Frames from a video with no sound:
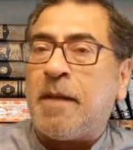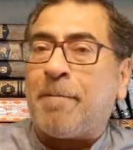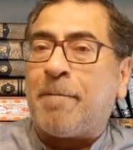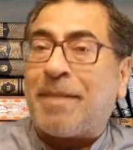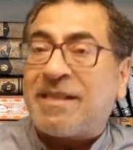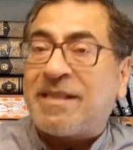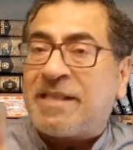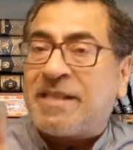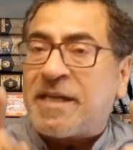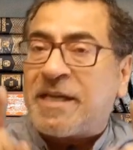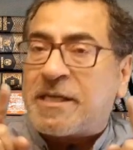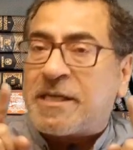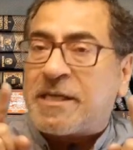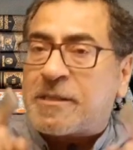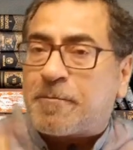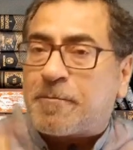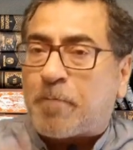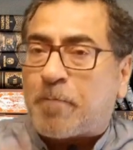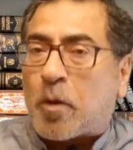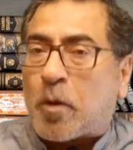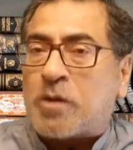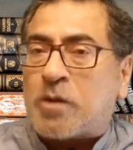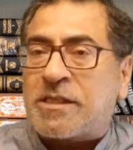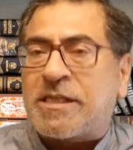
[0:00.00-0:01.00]
but the
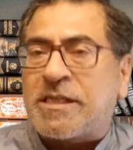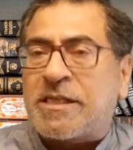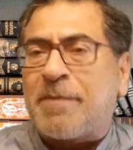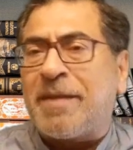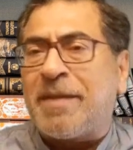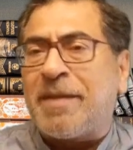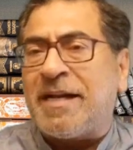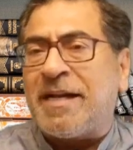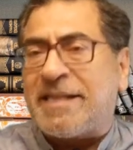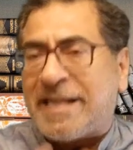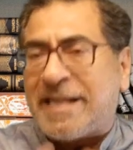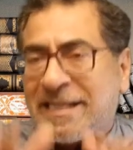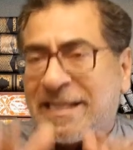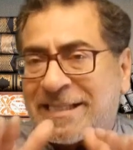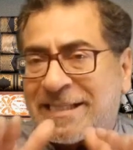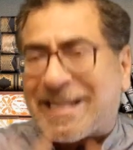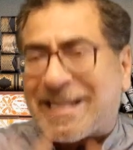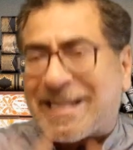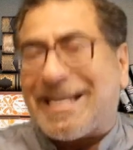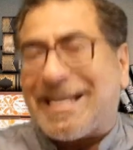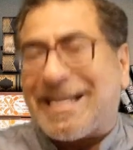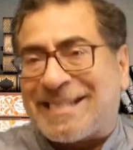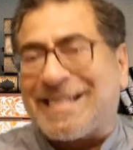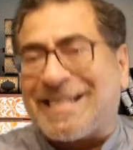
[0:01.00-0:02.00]
responsibility is
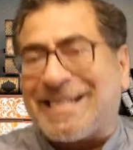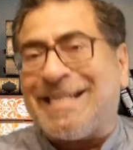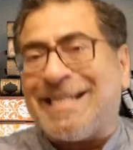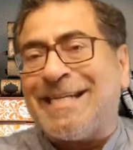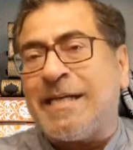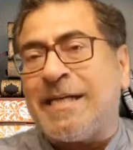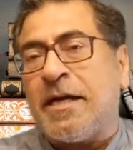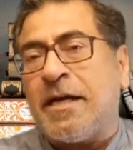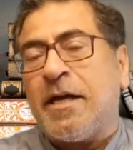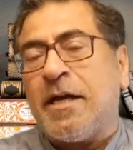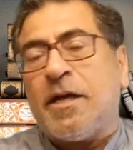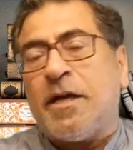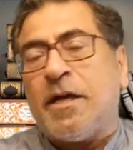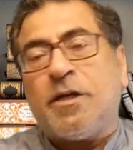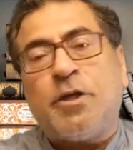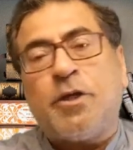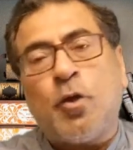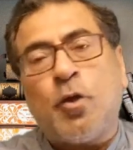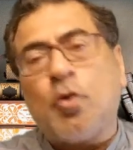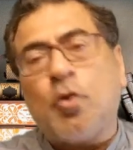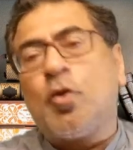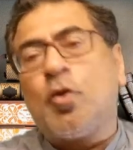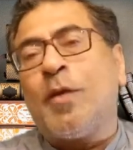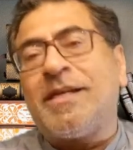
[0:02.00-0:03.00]
lessened
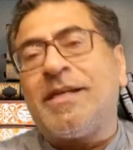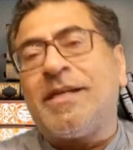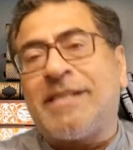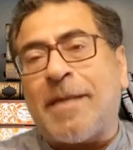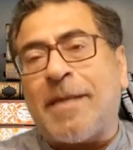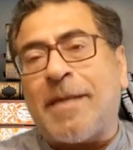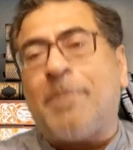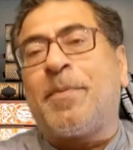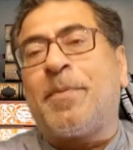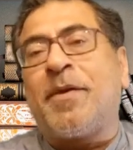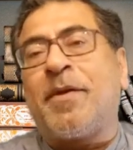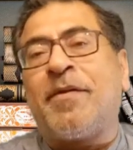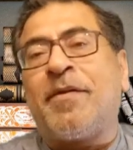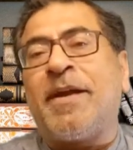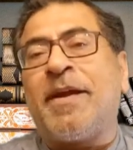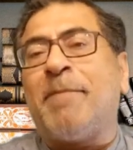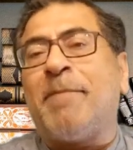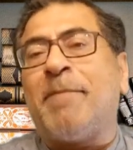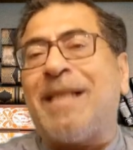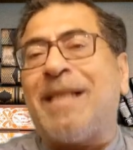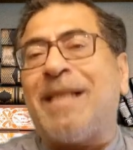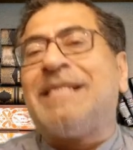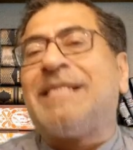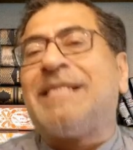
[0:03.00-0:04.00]
due to a temporary
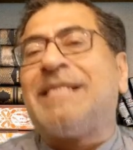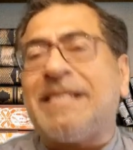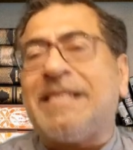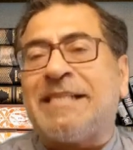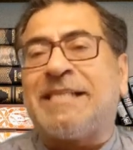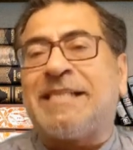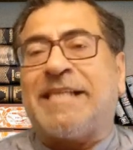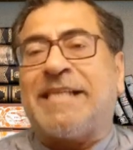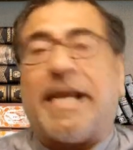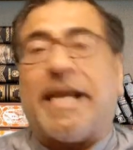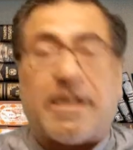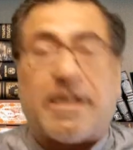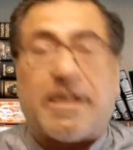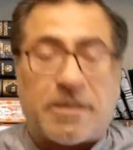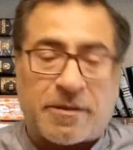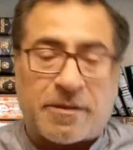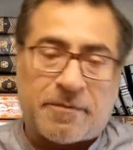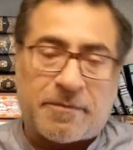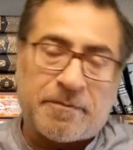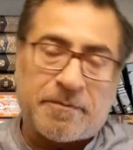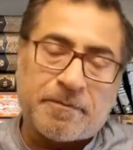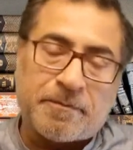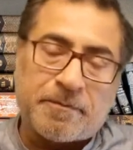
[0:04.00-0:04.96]
mental state.